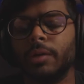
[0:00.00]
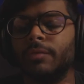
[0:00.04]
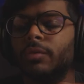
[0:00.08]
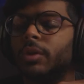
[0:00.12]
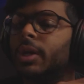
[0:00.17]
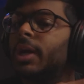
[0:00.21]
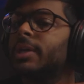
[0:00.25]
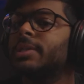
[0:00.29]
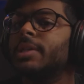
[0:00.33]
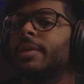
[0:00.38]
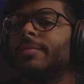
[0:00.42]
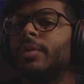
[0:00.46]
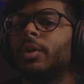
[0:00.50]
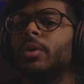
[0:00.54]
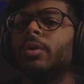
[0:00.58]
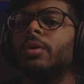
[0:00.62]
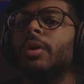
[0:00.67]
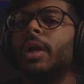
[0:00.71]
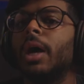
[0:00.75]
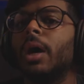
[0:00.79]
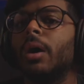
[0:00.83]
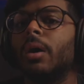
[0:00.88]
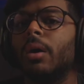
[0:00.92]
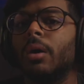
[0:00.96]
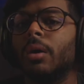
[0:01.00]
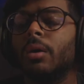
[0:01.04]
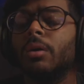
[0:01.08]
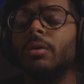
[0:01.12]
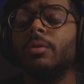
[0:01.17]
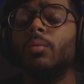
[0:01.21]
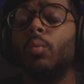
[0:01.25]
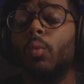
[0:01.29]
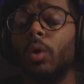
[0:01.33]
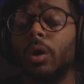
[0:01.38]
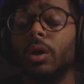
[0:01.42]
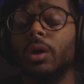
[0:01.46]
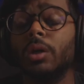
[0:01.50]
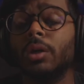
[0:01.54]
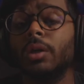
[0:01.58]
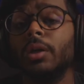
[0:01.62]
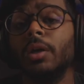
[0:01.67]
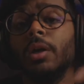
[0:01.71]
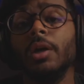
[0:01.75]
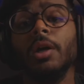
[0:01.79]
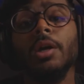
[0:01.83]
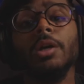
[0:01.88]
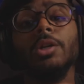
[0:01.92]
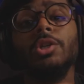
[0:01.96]
If you guys haven't heard work,
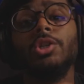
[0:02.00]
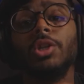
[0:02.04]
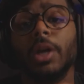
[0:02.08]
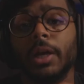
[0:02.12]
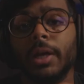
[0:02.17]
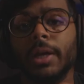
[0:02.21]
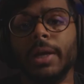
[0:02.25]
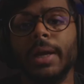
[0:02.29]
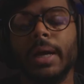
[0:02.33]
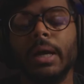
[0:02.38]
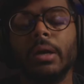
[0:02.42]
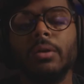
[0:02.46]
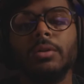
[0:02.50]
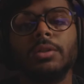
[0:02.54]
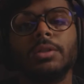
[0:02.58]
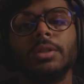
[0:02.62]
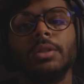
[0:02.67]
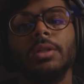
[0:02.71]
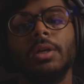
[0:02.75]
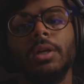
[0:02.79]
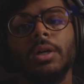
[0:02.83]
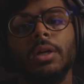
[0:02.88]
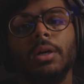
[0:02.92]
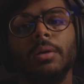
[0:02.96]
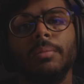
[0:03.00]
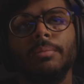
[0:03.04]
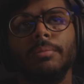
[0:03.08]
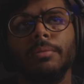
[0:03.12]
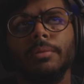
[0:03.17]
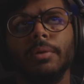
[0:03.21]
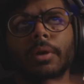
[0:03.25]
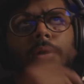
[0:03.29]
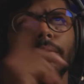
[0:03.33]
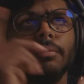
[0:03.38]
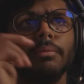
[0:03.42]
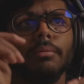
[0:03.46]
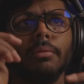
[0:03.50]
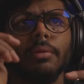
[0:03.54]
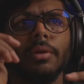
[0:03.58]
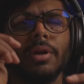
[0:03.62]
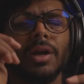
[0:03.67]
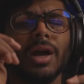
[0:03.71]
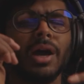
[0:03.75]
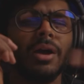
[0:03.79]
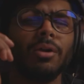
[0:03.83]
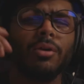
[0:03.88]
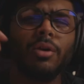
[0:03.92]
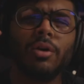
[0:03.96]
check it out. I
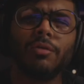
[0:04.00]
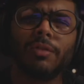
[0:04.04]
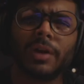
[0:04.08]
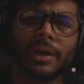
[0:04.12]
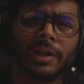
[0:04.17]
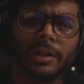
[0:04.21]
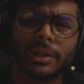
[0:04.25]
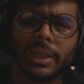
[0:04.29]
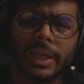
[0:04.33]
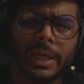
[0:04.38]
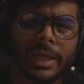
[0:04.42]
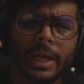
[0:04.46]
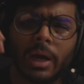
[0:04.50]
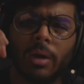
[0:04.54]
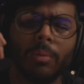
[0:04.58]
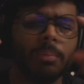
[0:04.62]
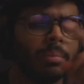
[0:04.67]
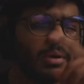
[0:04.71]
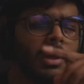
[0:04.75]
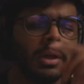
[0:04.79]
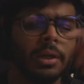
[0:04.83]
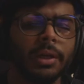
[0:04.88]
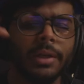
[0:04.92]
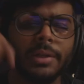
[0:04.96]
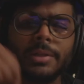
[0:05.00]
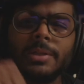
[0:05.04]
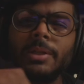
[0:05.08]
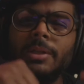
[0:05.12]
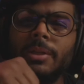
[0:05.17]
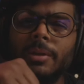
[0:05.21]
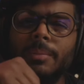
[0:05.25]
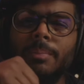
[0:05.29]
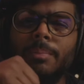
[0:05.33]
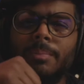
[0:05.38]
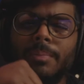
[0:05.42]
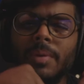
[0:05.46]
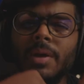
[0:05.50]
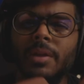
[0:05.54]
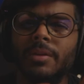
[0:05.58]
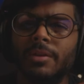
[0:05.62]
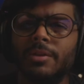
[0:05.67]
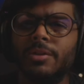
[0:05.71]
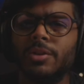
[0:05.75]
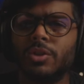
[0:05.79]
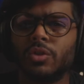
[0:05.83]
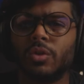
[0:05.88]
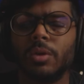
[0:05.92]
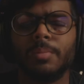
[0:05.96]
don't know if I can link out, but it's in the
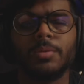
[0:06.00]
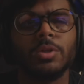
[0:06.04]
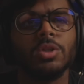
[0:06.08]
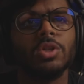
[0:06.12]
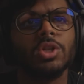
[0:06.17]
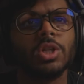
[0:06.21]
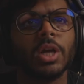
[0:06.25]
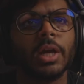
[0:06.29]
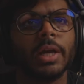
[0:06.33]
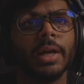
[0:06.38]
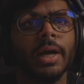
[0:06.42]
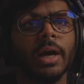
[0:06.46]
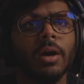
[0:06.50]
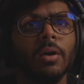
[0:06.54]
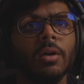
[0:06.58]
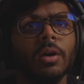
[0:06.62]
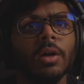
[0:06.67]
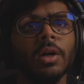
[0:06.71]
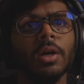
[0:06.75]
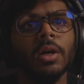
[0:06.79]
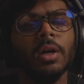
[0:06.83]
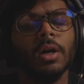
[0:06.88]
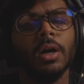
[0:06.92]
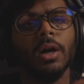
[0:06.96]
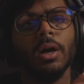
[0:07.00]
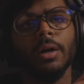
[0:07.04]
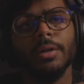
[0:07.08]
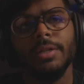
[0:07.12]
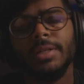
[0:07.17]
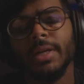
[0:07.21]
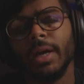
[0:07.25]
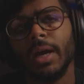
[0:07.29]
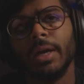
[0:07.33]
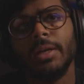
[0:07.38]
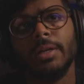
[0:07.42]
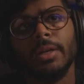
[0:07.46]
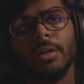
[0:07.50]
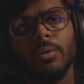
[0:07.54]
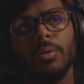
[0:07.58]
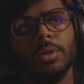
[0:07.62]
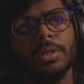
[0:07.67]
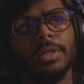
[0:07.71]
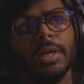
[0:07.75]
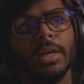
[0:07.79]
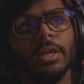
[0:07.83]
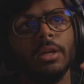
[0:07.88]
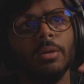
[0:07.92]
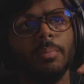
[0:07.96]
description. Check it out. I did it with
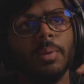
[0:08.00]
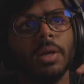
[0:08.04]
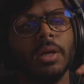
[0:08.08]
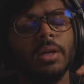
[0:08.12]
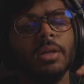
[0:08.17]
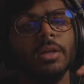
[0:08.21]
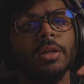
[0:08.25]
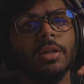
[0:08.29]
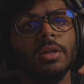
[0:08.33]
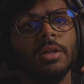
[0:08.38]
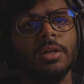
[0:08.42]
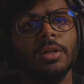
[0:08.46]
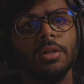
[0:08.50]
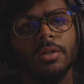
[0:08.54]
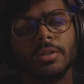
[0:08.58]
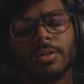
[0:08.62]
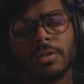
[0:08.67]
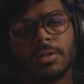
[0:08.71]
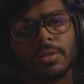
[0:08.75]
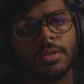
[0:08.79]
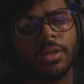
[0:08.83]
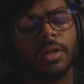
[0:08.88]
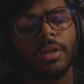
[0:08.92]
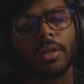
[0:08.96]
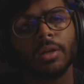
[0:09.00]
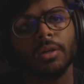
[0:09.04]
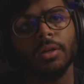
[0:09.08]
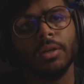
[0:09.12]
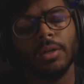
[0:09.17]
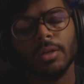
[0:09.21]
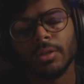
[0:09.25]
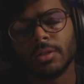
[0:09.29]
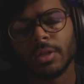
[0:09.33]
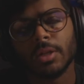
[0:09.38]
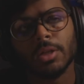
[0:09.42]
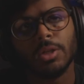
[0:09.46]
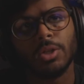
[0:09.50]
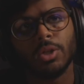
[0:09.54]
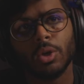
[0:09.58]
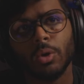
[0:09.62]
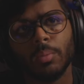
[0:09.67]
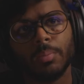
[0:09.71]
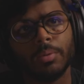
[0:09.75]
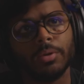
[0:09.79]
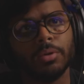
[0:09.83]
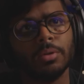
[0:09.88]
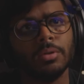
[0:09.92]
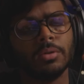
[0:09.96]
Dani Penha. He is sick. He is a
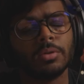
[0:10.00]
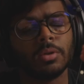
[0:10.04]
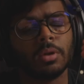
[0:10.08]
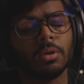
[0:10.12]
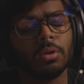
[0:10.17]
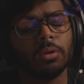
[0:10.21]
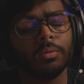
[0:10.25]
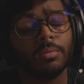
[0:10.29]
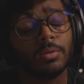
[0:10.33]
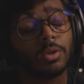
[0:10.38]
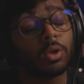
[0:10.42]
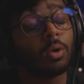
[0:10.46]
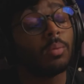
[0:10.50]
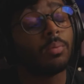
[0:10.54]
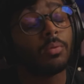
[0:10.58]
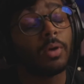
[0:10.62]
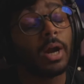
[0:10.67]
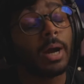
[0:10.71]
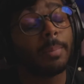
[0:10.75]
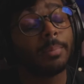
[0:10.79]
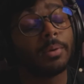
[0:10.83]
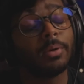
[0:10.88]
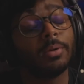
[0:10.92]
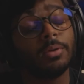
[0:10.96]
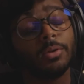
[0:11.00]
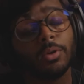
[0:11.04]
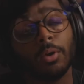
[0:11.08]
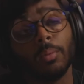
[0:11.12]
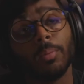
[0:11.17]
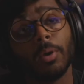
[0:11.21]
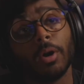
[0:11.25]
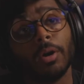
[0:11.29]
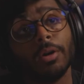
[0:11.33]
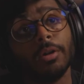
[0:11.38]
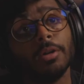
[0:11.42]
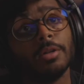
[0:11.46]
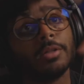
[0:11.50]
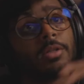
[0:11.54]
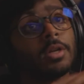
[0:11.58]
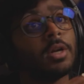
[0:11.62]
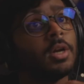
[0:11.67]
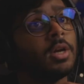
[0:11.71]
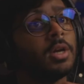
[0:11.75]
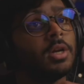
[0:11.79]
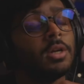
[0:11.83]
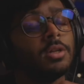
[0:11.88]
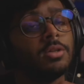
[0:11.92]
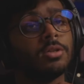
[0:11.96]
dope producer, dope rapper, dope artist,
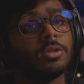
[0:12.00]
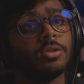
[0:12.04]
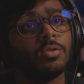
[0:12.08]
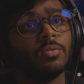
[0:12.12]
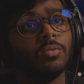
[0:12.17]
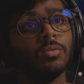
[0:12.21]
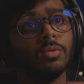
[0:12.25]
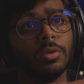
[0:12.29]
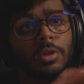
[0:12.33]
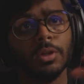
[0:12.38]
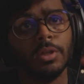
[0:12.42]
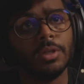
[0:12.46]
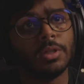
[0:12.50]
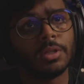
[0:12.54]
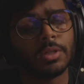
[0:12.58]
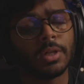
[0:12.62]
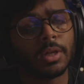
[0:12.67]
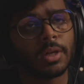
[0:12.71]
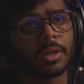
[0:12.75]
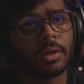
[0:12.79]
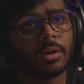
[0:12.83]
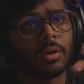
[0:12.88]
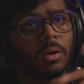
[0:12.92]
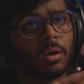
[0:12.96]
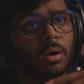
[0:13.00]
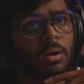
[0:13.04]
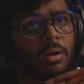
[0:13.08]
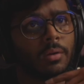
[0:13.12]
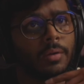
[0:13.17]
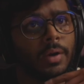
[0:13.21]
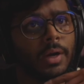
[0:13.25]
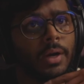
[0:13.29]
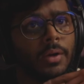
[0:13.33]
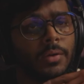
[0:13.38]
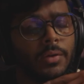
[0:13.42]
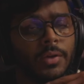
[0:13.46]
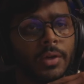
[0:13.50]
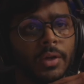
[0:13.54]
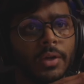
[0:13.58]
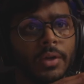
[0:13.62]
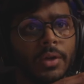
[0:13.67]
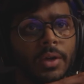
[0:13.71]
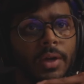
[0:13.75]
just really sick all around.